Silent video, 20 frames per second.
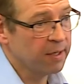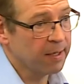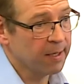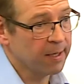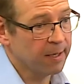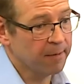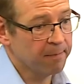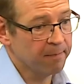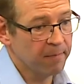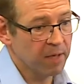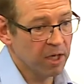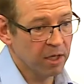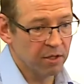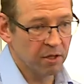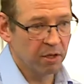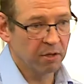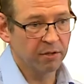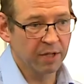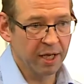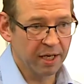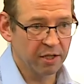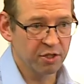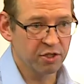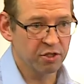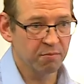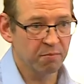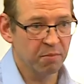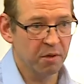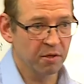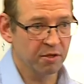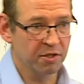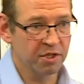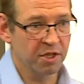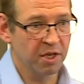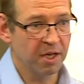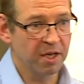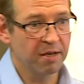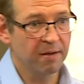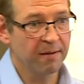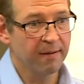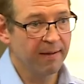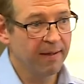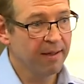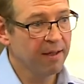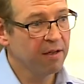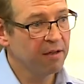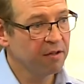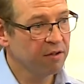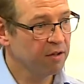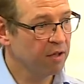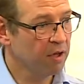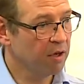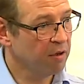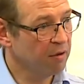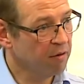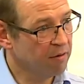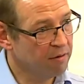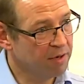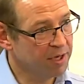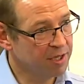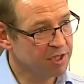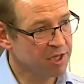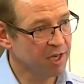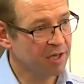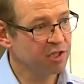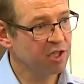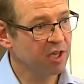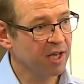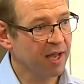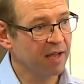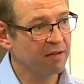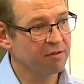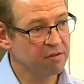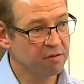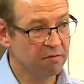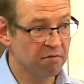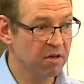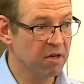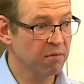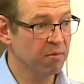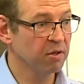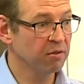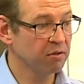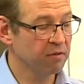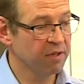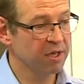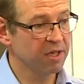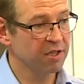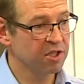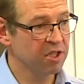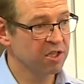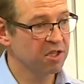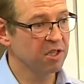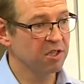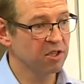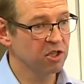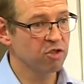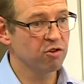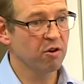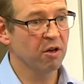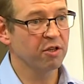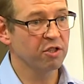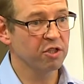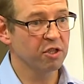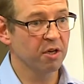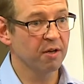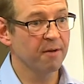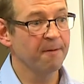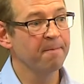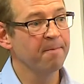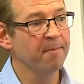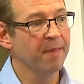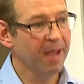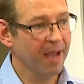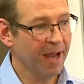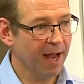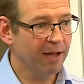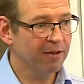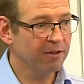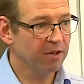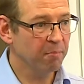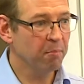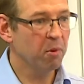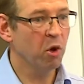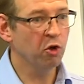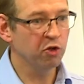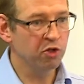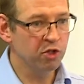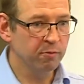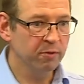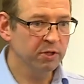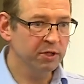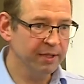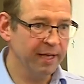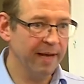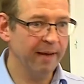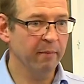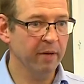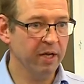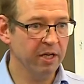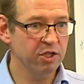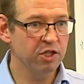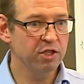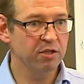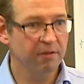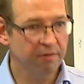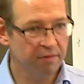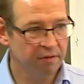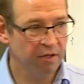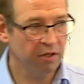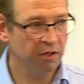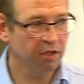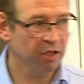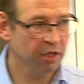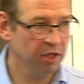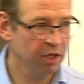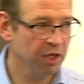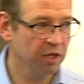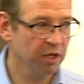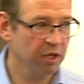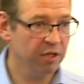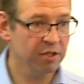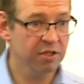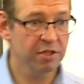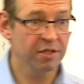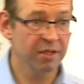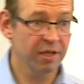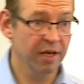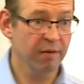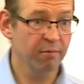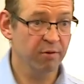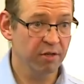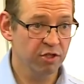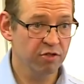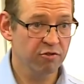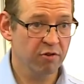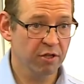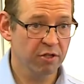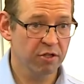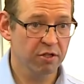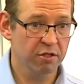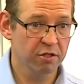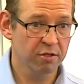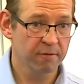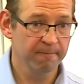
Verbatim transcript: um, a non-negligent policy that it takes account of the rebuild of the existing structure and the possible damage that could occur to the neighbouring structures.